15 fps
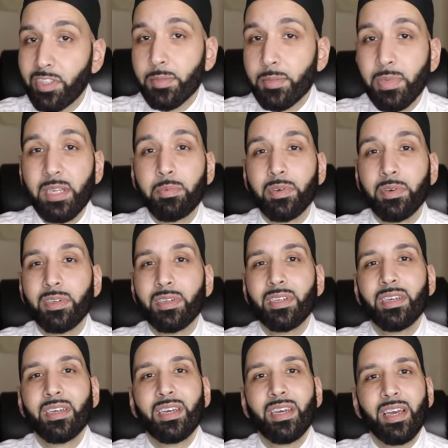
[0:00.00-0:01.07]
his people,
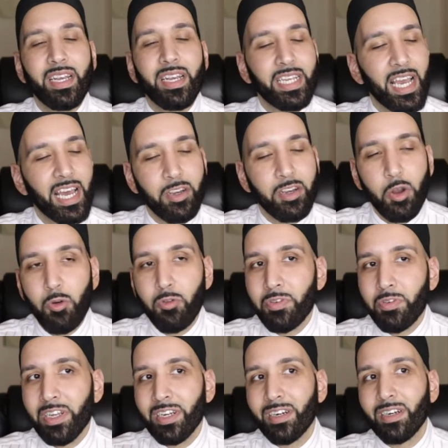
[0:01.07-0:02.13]
and he had no
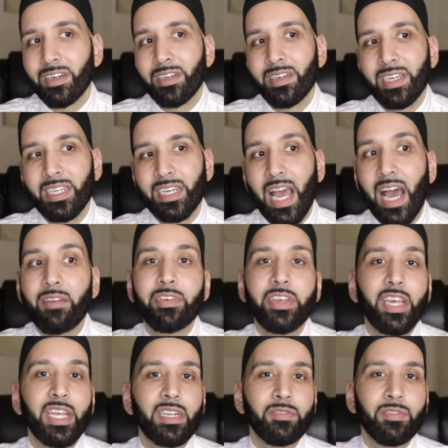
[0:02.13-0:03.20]
fear in
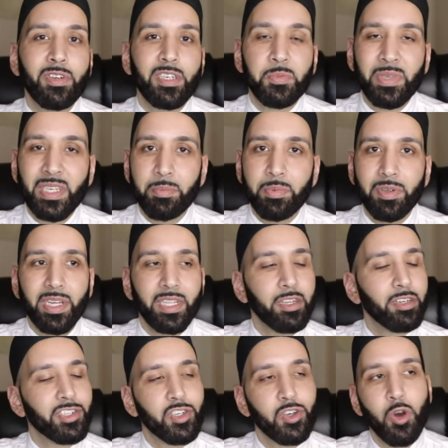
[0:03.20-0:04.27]
advocating for his people. And
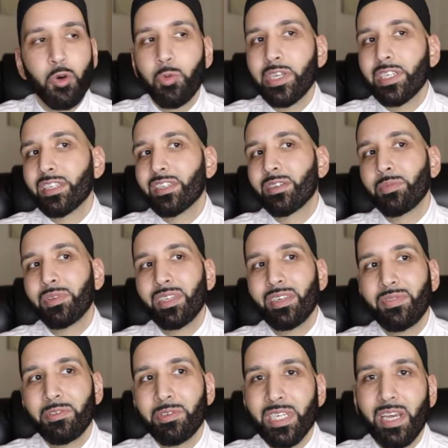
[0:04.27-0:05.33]
there's no reason to
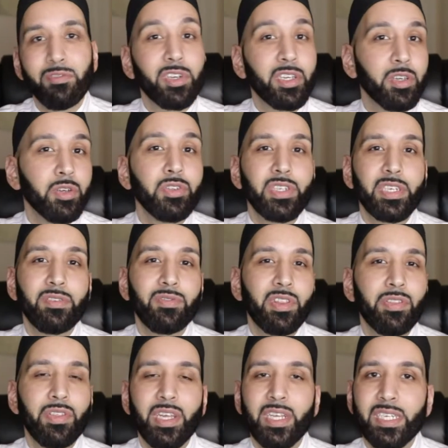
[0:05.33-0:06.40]
believe he was ever guilty of the
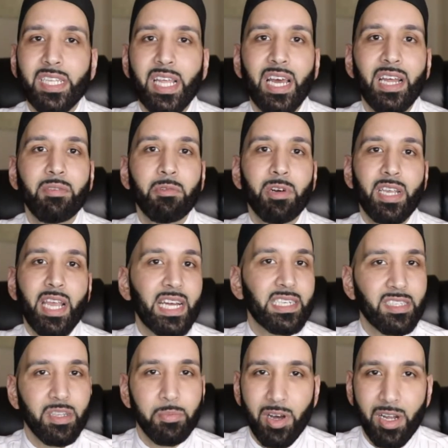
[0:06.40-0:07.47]
things that were
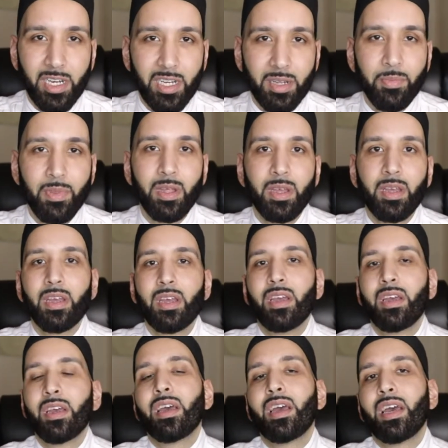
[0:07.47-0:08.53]
cast upon him.
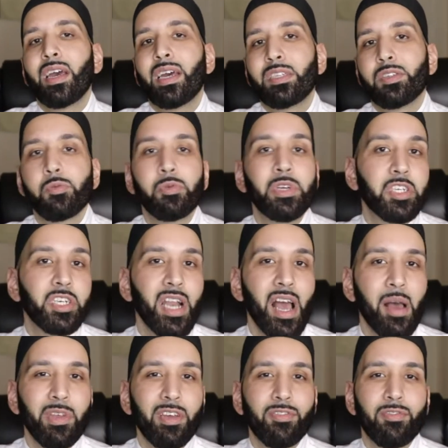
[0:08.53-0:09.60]
And we should
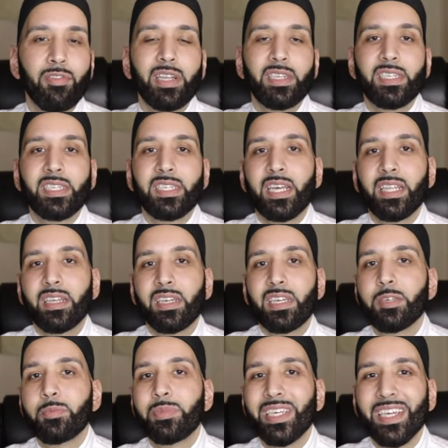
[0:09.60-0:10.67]
not be afraid to say that
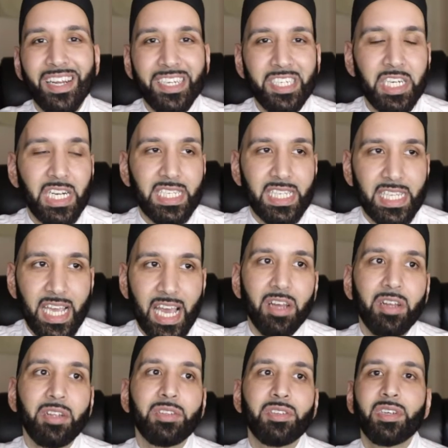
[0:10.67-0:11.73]
he's being unjustly
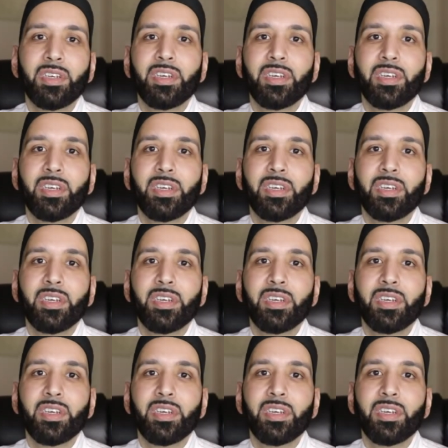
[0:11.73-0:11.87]
held.